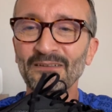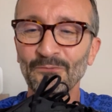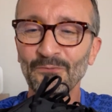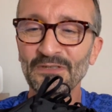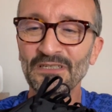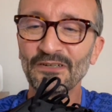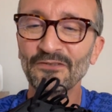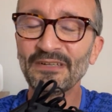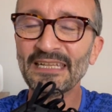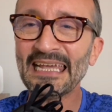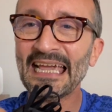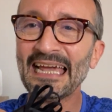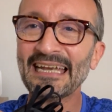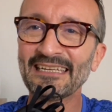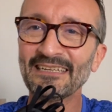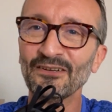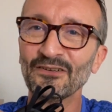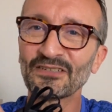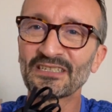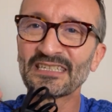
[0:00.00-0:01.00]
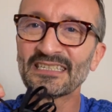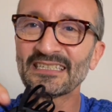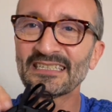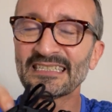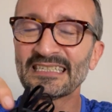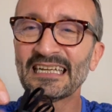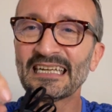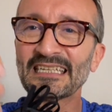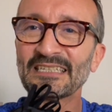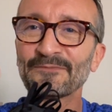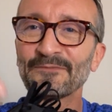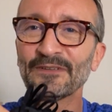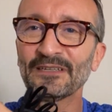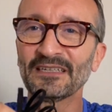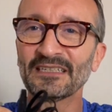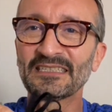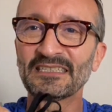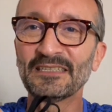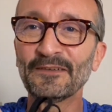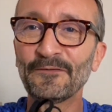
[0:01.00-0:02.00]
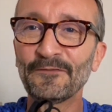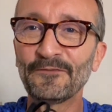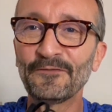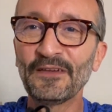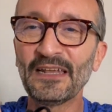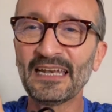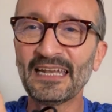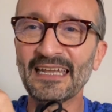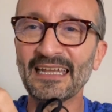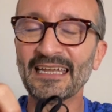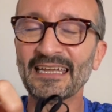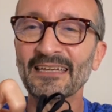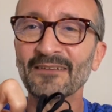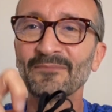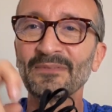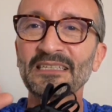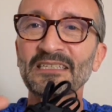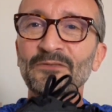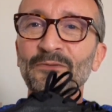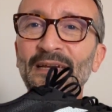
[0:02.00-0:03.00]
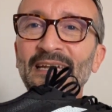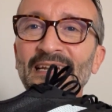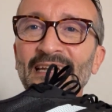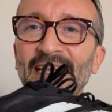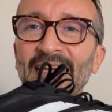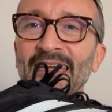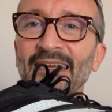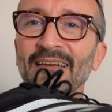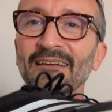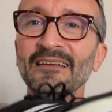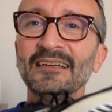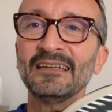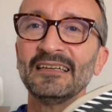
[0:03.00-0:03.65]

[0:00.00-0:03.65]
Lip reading: We'll do the Adios 6 first. The filling between here.